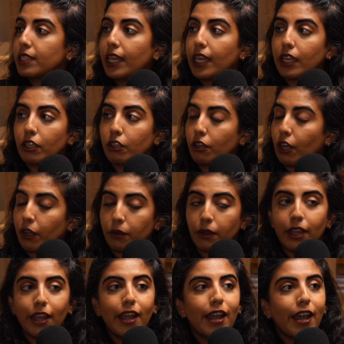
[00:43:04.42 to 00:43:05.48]
here, and
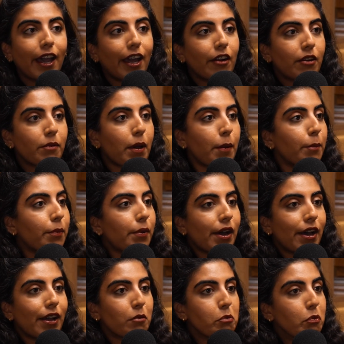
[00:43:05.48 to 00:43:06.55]
I
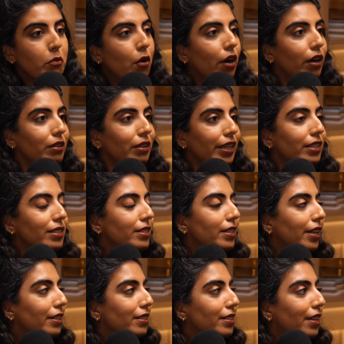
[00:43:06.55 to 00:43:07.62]
remember
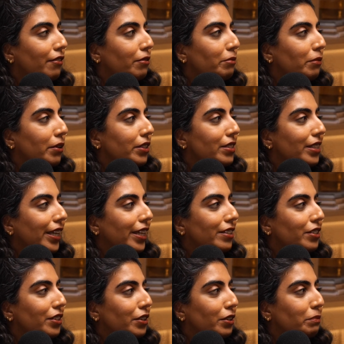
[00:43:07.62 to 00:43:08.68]
6-7 months
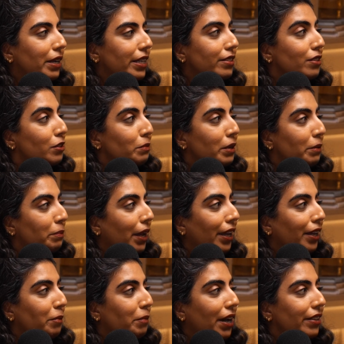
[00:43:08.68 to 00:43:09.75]
later you'd message me
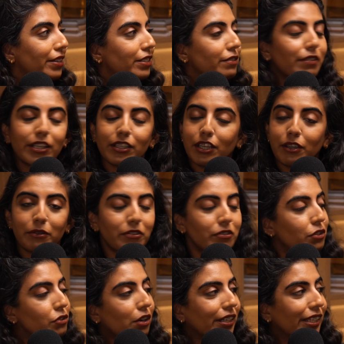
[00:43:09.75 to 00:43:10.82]
being about this venue and
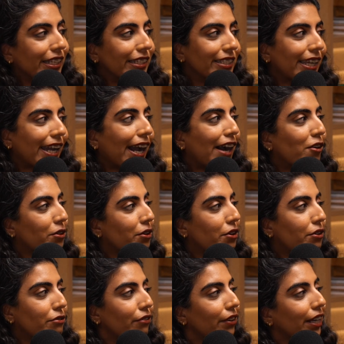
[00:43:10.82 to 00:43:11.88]
struggling to get
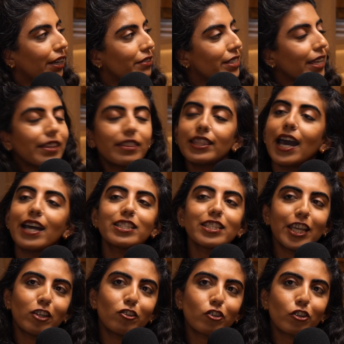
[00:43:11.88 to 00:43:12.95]
alcohol free. I was like, that's
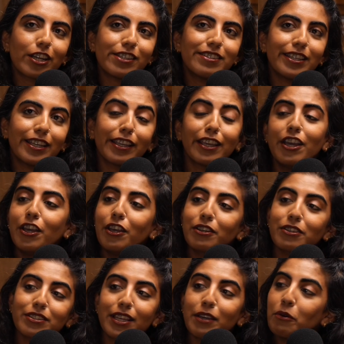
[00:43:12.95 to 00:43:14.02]
interesting,
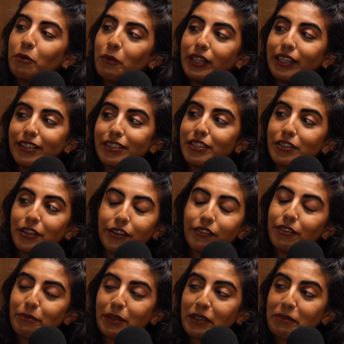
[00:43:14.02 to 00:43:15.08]
because they were willing to do it
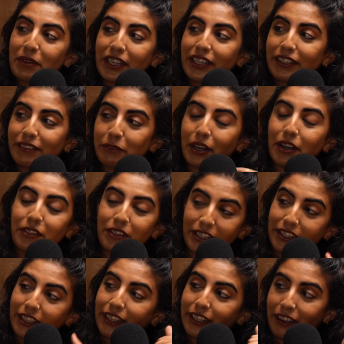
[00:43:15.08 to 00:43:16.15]
for me and the
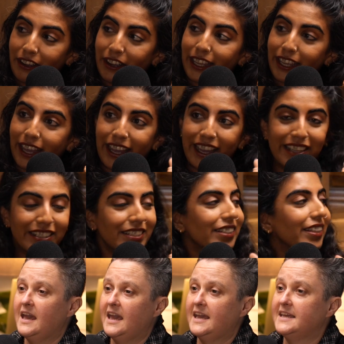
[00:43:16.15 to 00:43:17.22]
client I had.
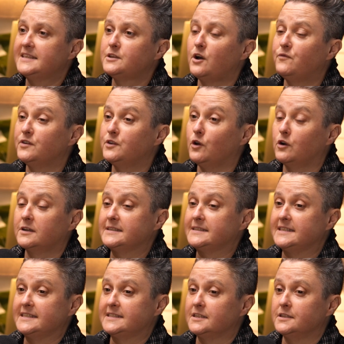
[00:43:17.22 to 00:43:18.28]
It's often not
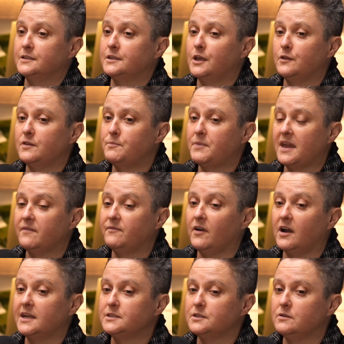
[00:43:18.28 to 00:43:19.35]
consistent. The
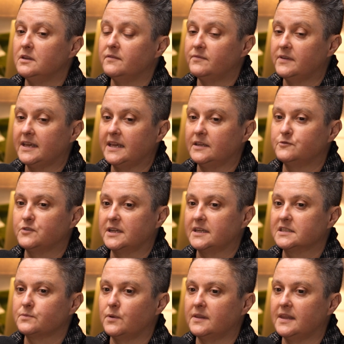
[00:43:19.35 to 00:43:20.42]
BFI do lovely
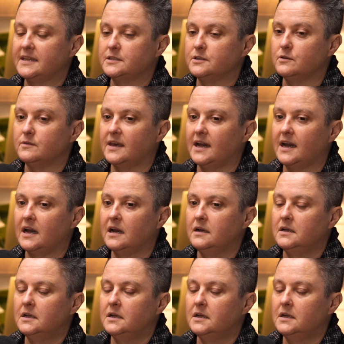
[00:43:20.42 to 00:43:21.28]
drinks when they do their